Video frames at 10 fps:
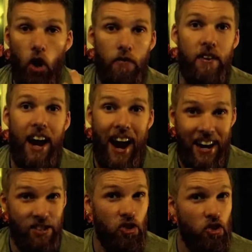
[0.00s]
coffee
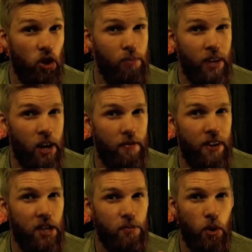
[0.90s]
hasn't dropped out
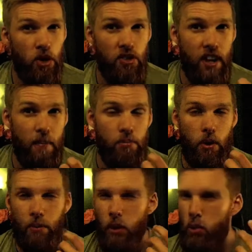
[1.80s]
of it as much as I
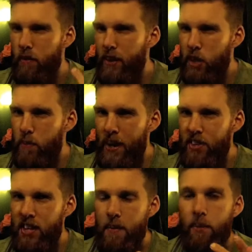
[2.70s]
probably would have
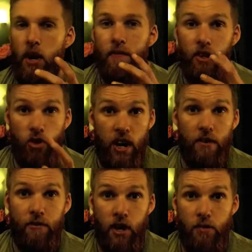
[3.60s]
expected it, but if I
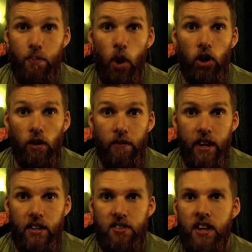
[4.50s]
tried a fresh bottle
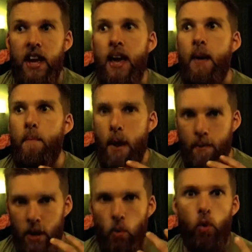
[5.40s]
of this,
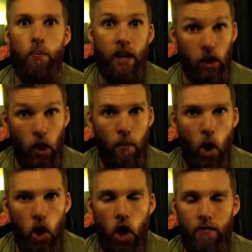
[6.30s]
maybe it would be a
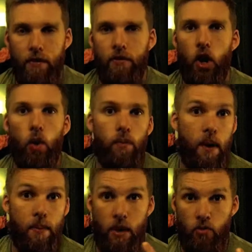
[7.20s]
lot more coffee
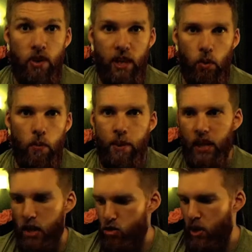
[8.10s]
forward. Maybe it really would
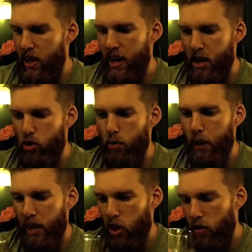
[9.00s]
be like drinking
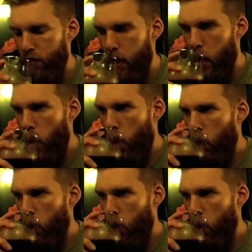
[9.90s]
natural black coffee.